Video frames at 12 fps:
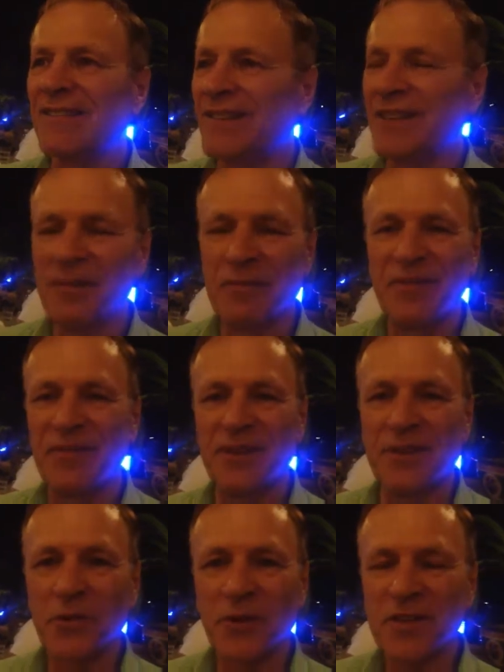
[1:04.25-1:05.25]
you're
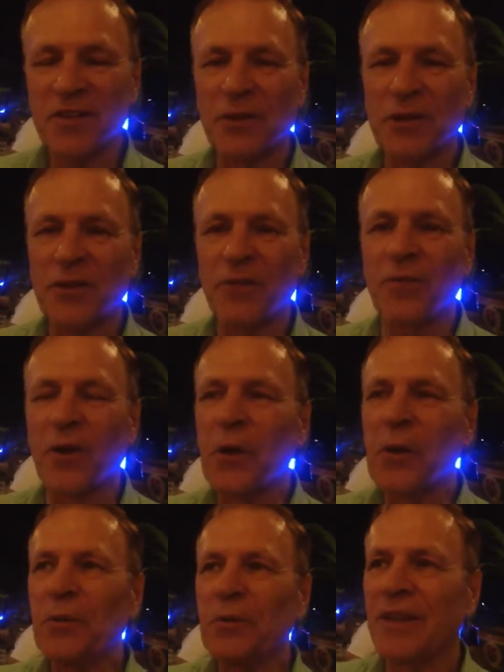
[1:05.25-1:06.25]
talking to someone on the
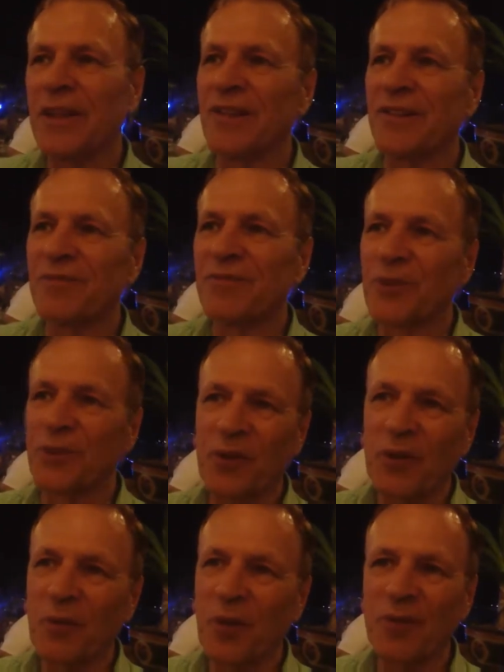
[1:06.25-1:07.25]
phone, whether you're talking
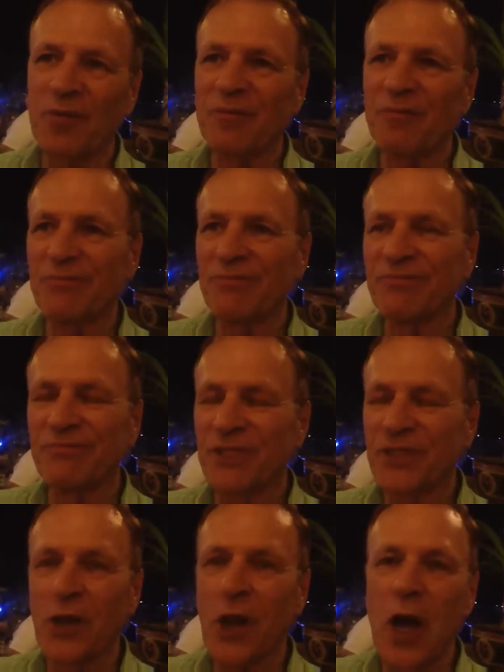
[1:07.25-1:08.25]
to them on
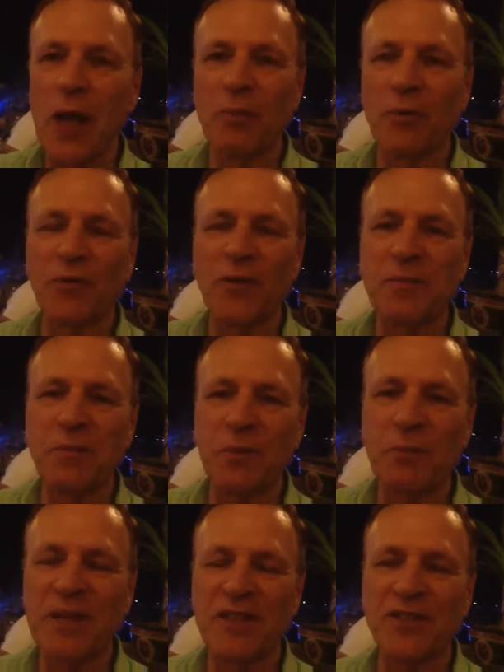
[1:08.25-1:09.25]
Skype or
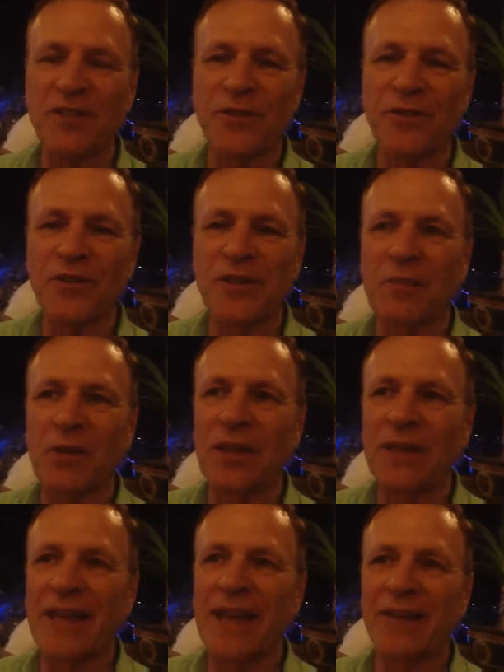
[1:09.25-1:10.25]
Facebook Messenger or something
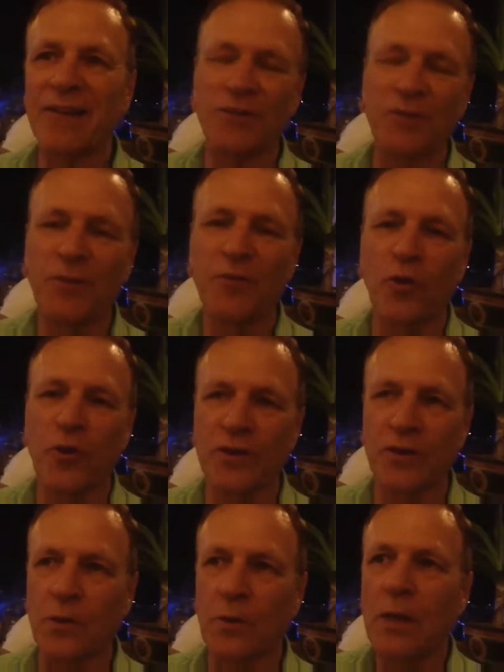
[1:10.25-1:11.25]
like that, doing a voice
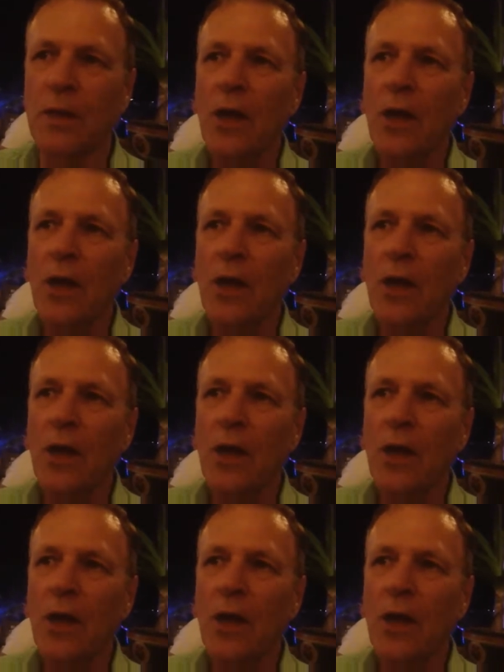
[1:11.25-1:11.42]
call,